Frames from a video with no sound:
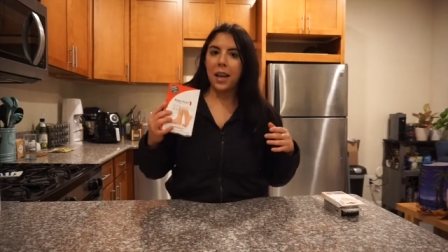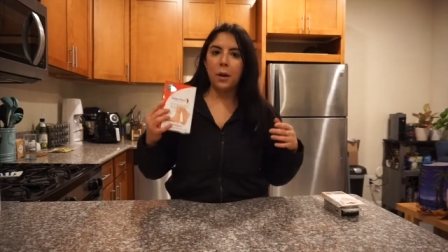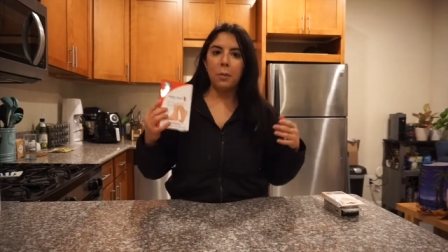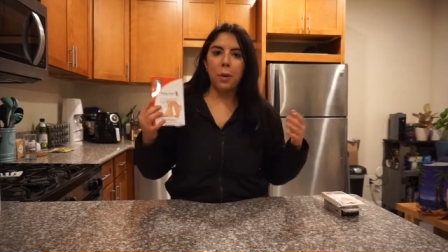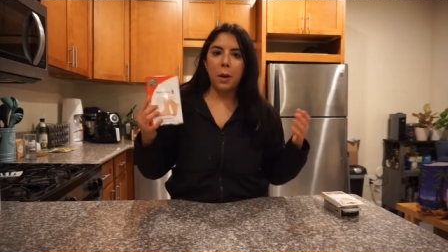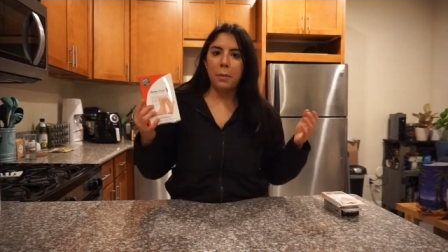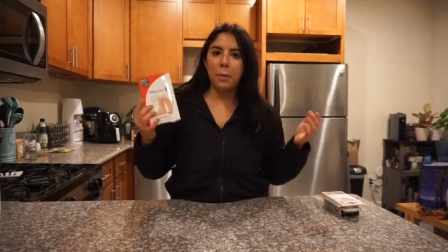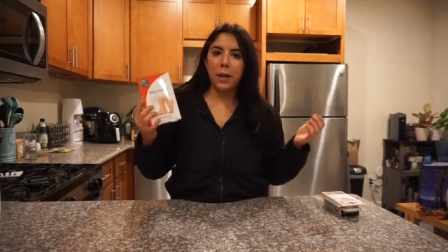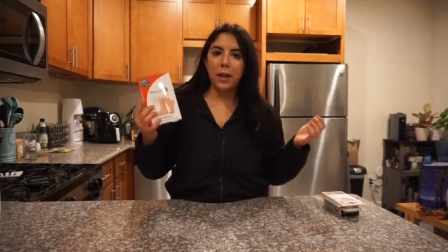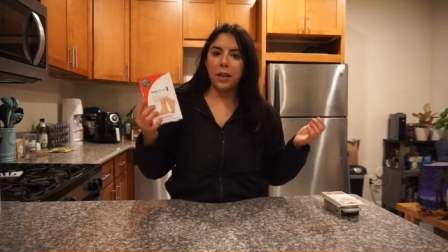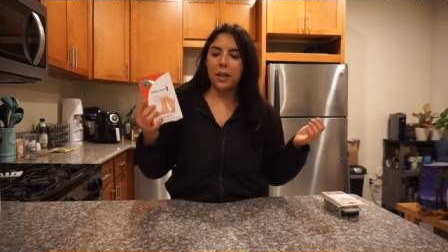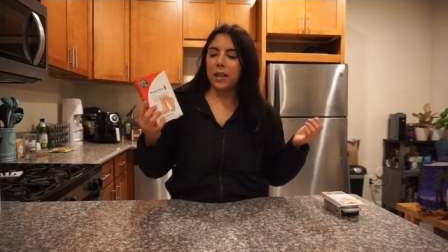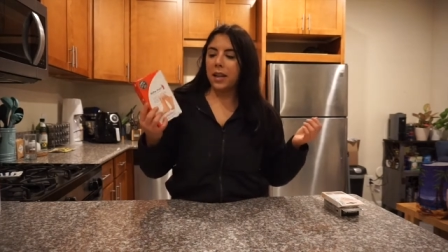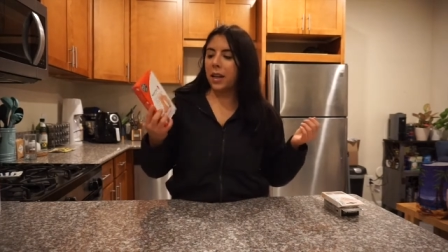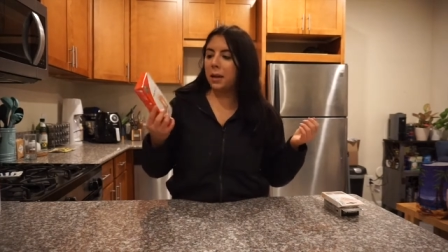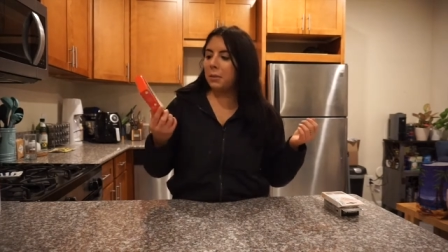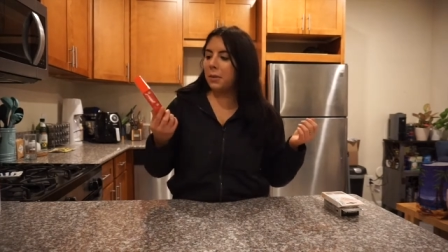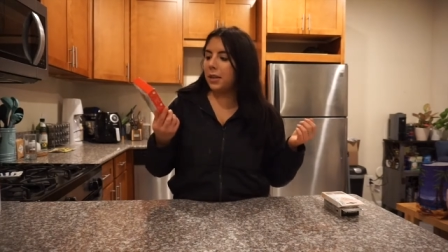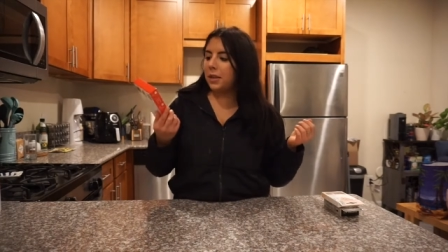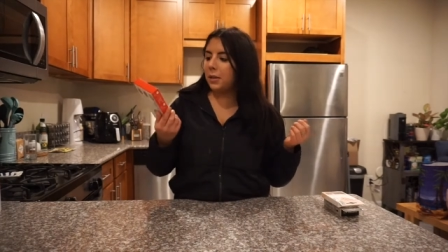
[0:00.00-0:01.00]
And what better
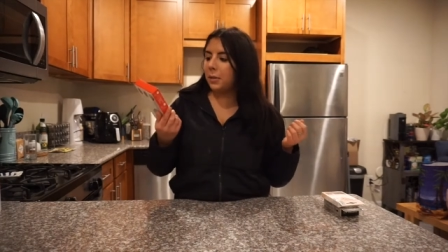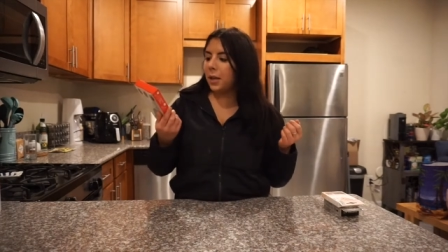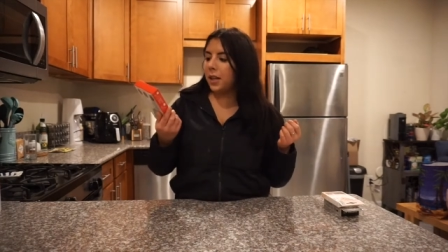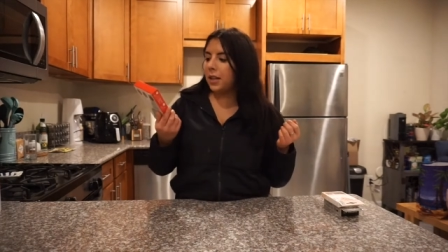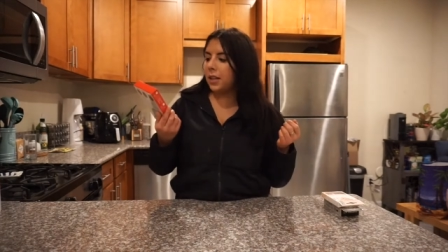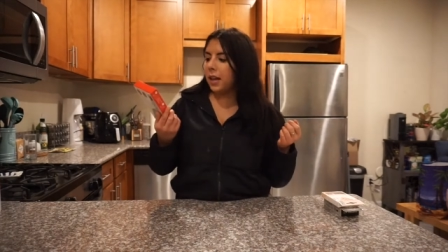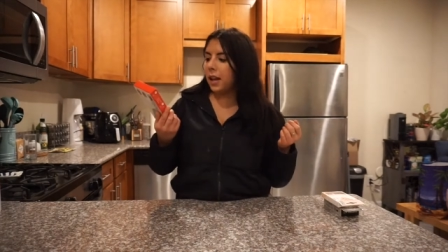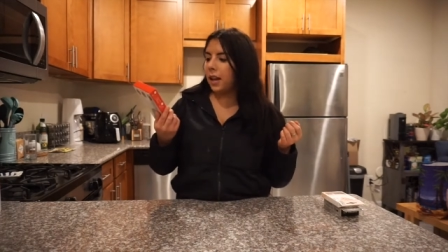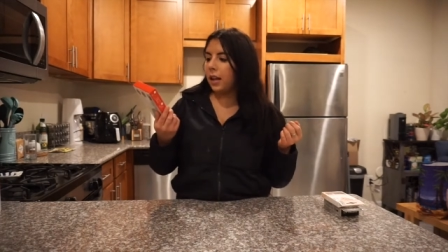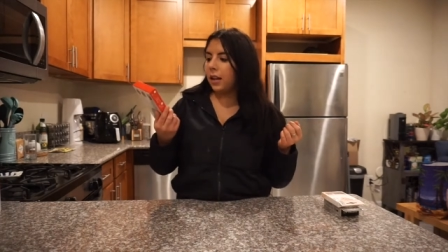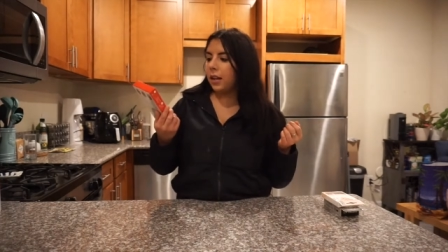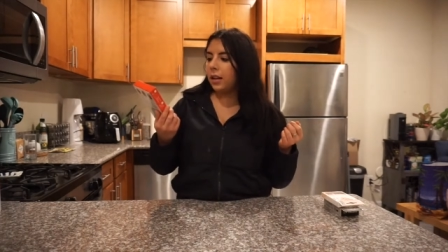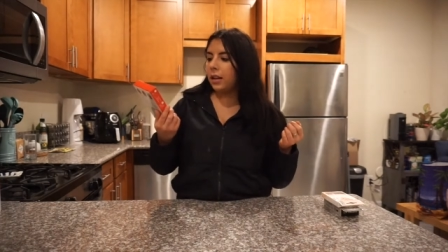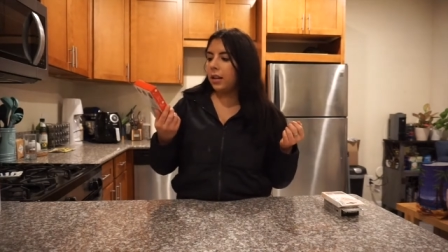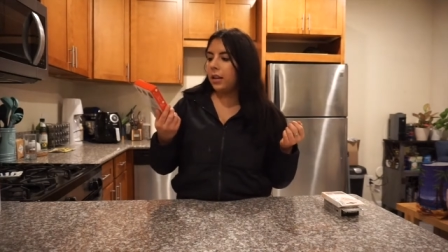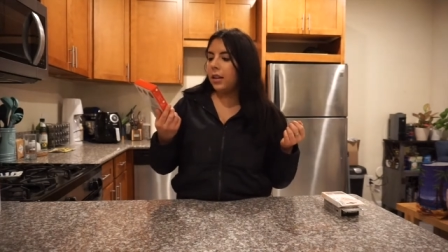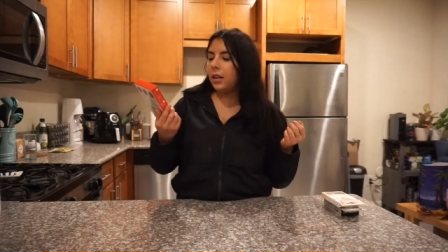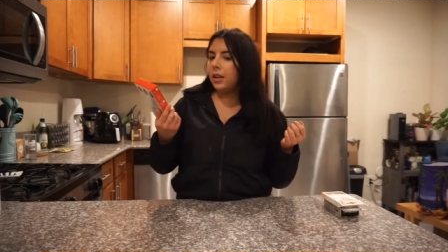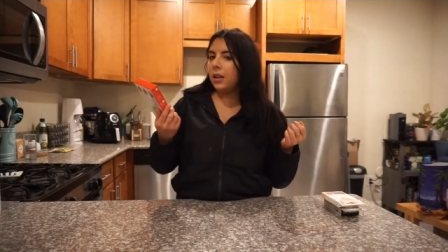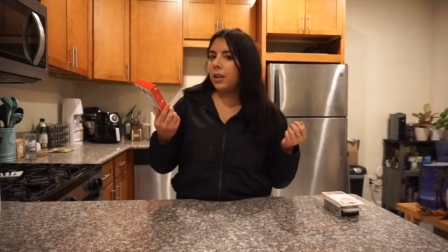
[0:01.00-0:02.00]
time to do it
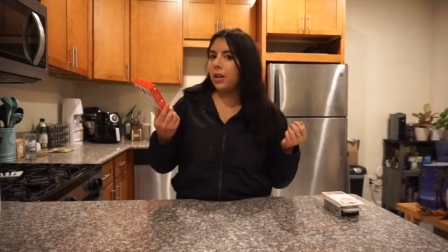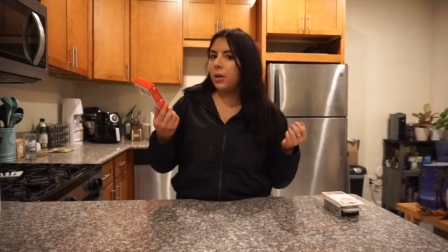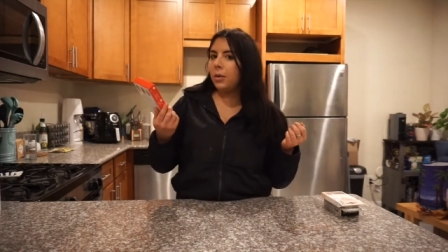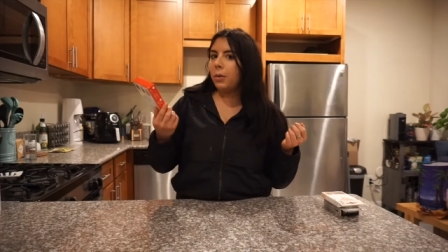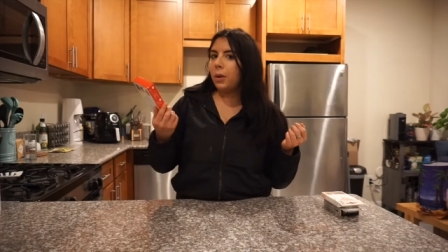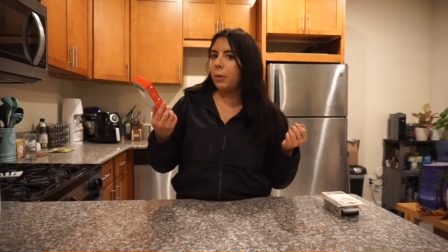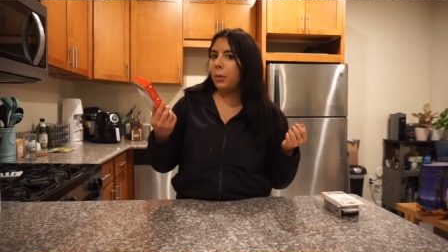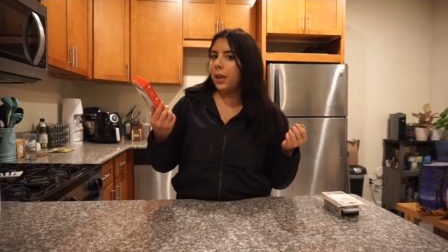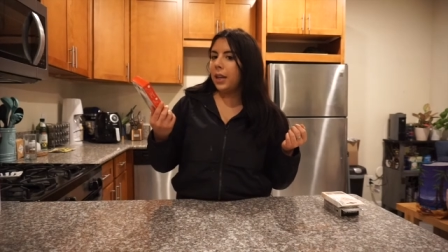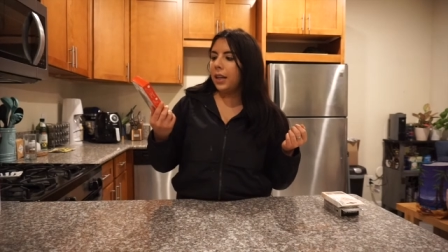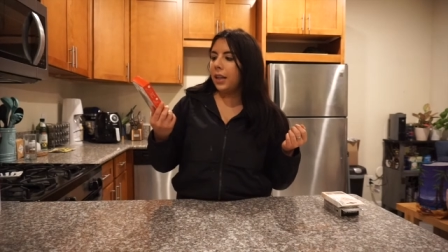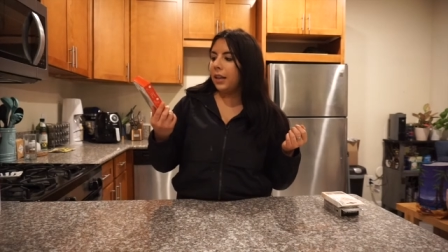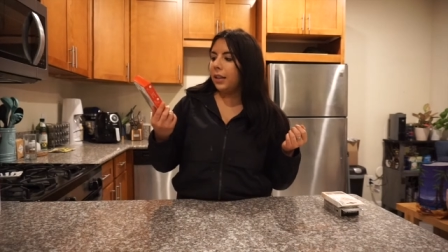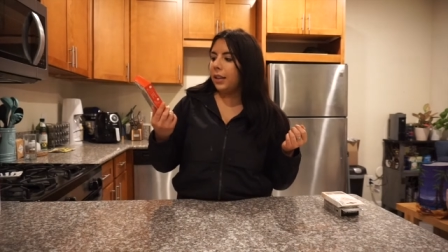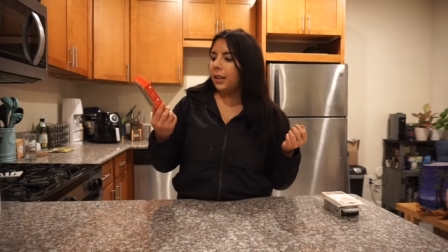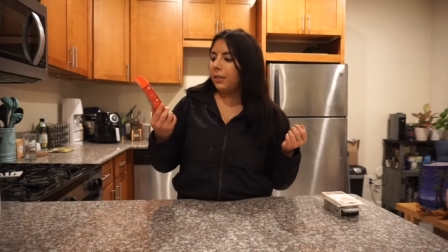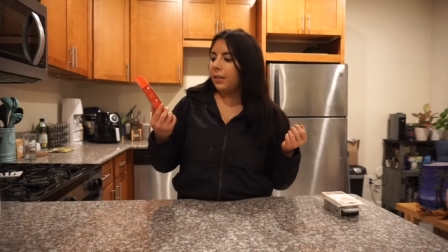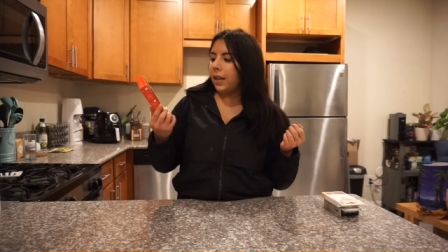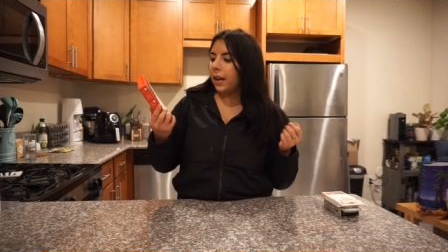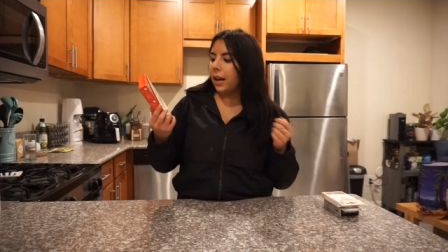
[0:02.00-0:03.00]
than when we
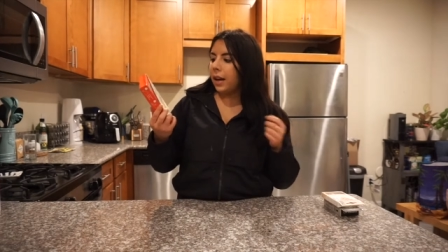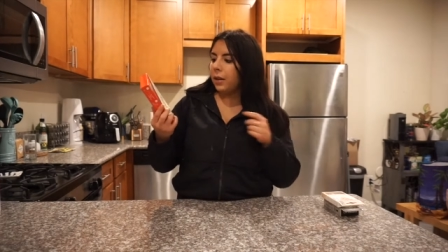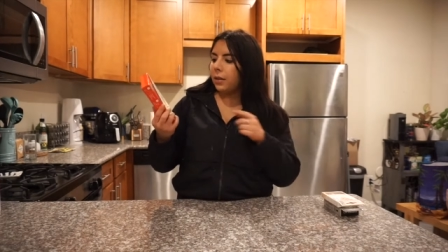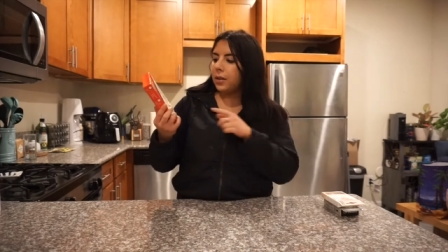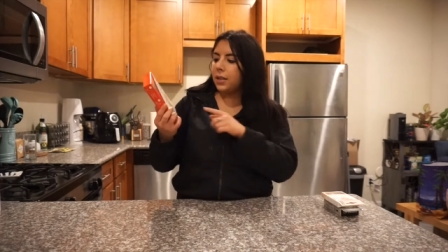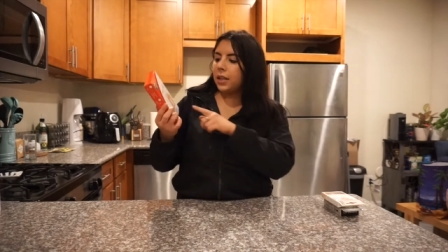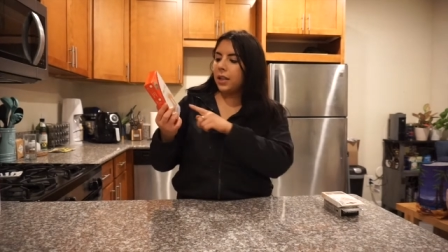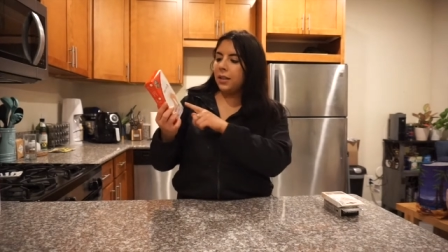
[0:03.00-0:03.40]
can't leave the house.